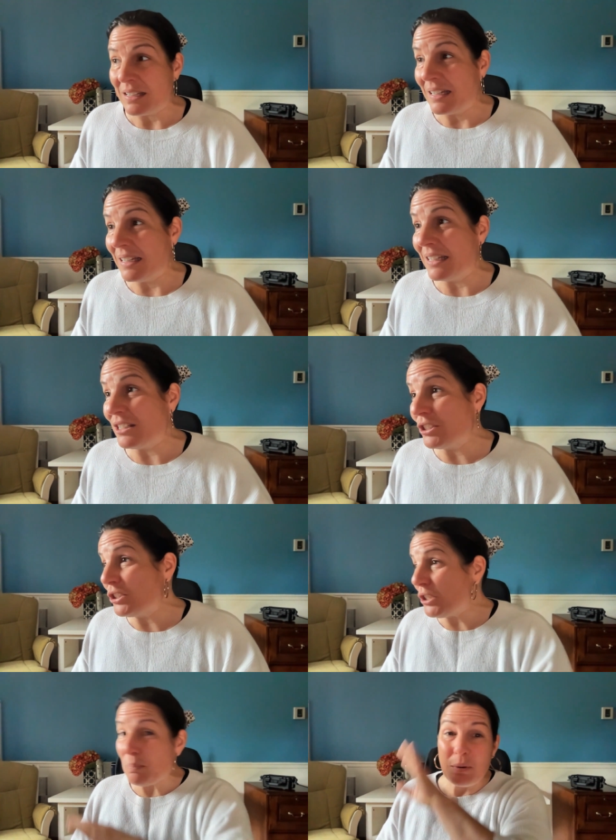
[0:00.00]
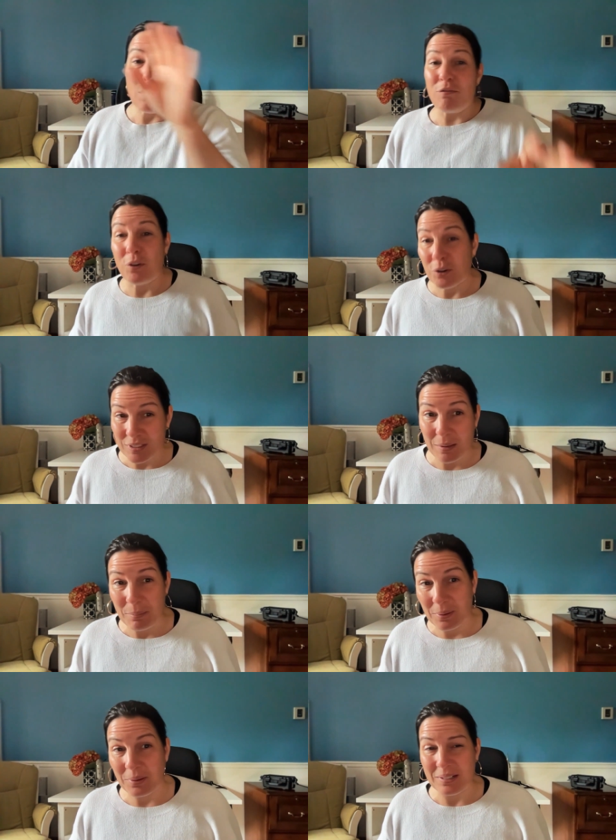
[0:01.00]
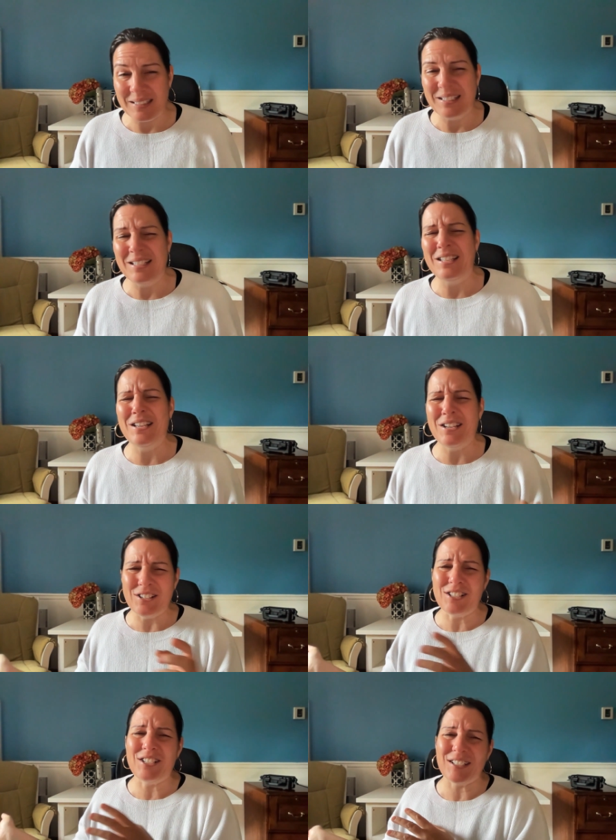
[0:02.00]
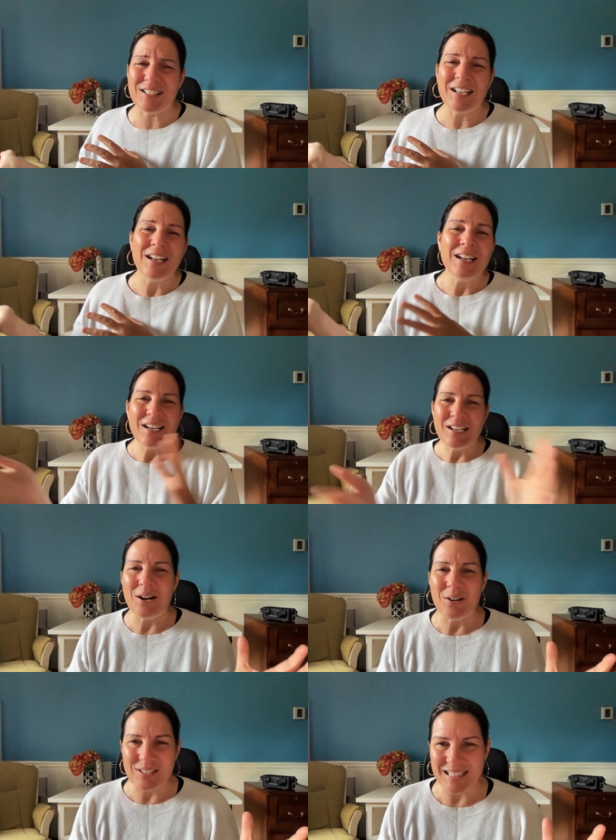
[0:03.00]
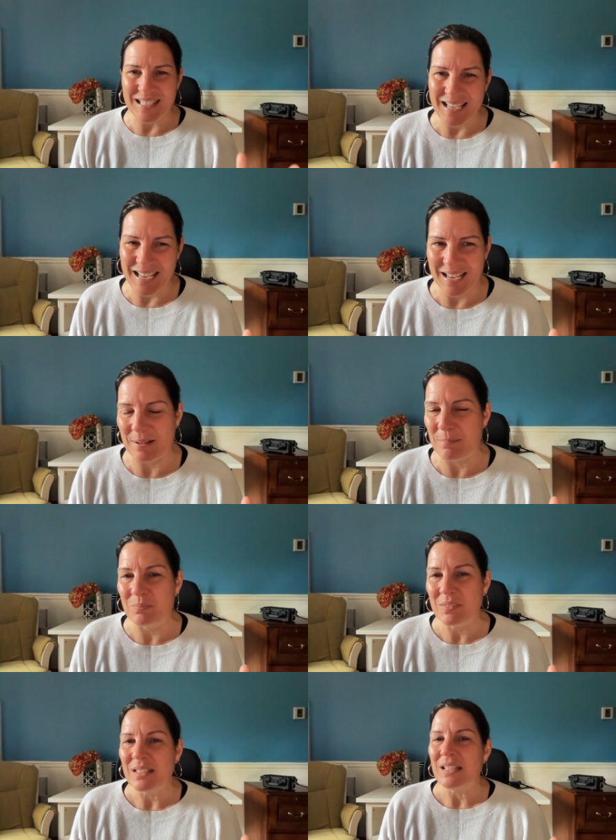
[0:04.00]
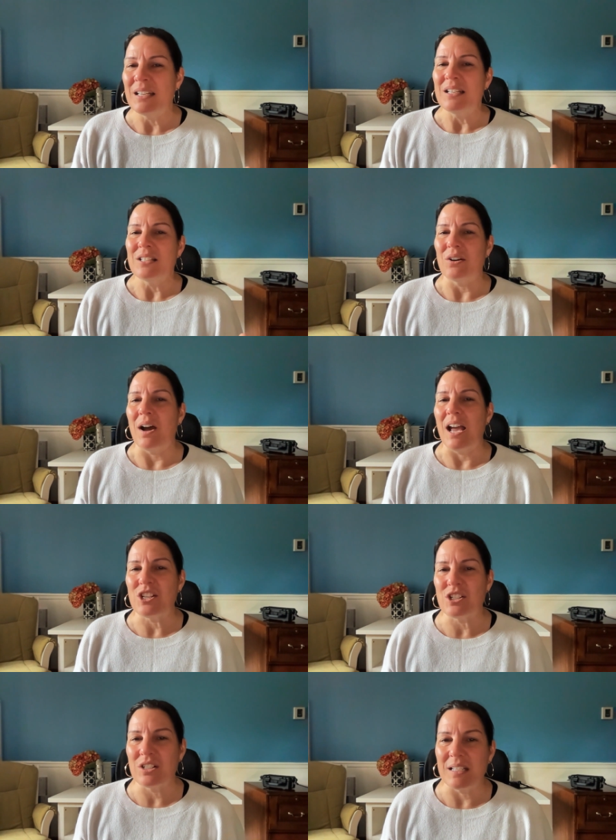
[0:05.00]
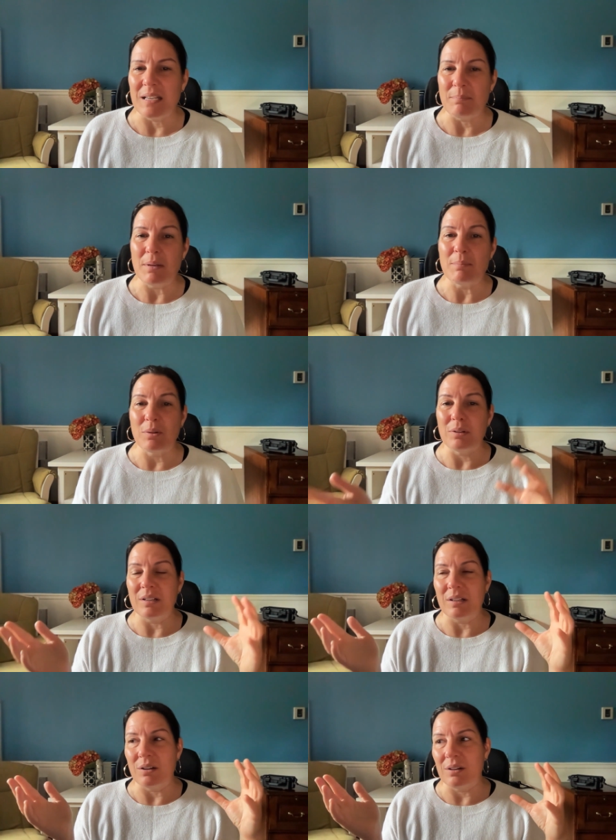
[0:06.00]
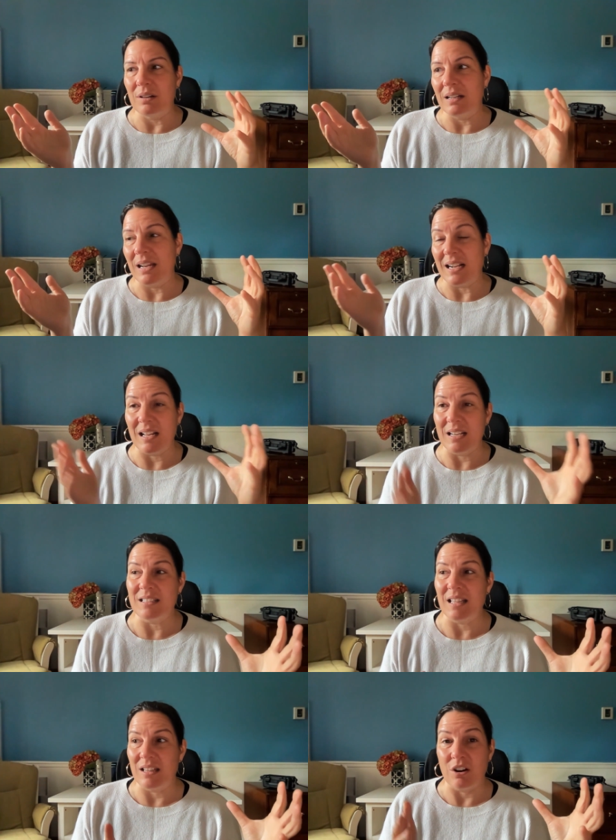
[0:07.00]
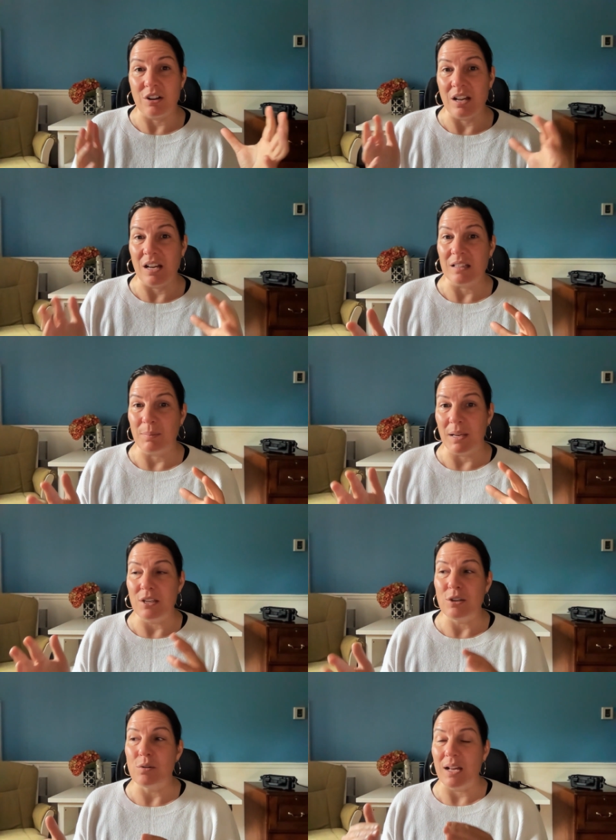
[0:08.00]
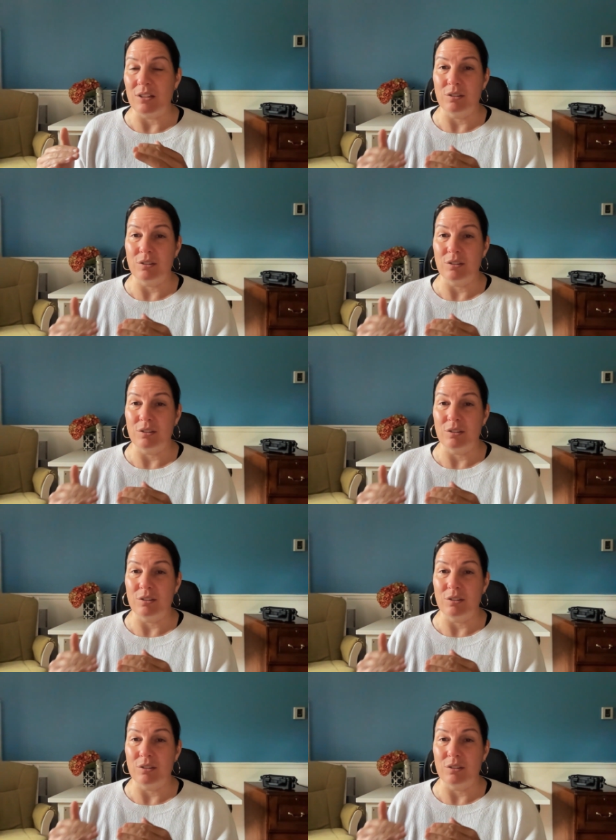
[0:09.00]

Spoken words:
is super affordable. You should go see him. So actually, people, like clients that are not paying you at